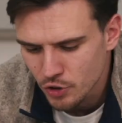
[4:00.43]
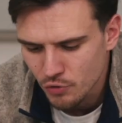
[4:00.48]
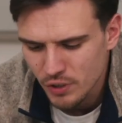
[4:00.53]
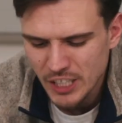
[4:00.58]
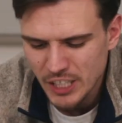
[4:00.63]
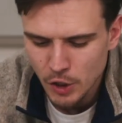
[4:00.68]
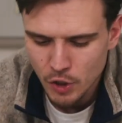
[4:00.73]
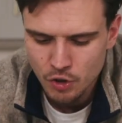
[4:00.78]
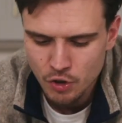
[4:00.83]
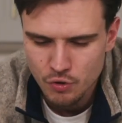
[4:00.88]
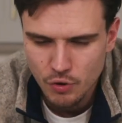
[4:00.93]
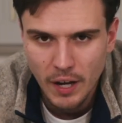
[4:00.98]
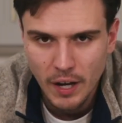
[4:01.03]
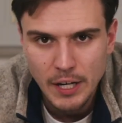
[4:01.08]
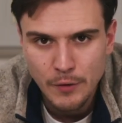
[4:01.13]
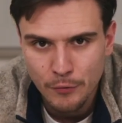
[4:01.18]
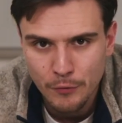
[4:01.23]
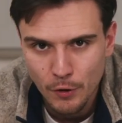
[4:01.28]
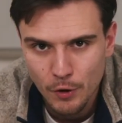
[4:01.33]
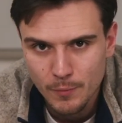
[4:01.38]
you were at
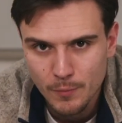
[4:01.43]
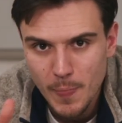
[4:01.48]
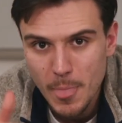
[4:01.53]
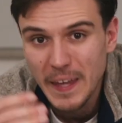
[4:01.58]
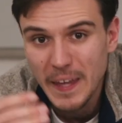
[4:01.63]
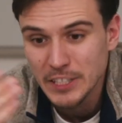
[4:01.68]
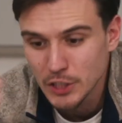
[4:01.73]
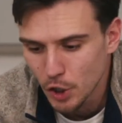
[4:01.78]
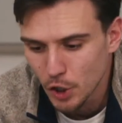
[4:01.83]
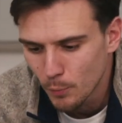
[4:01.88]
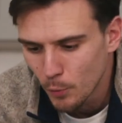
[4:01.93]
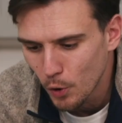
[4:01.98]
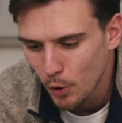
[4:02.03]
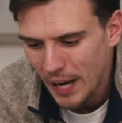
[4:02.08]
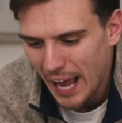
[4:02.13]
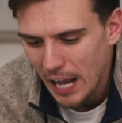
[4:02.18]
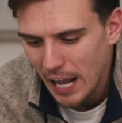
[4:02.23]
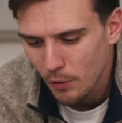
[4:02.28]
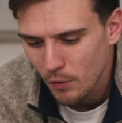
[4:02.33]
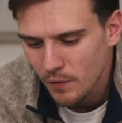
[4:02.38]
first, but you've suddenly
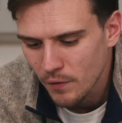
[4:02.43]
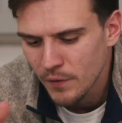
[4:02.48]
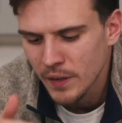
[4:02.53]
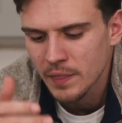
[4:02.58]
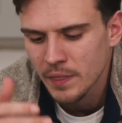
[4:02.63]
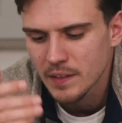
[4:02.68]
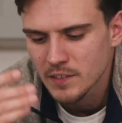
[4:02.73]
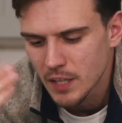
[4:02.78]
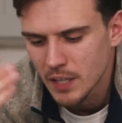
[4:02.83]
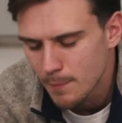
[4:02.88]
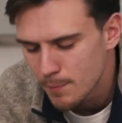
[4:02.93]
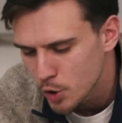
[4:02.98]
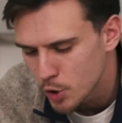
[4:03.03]
hit one of those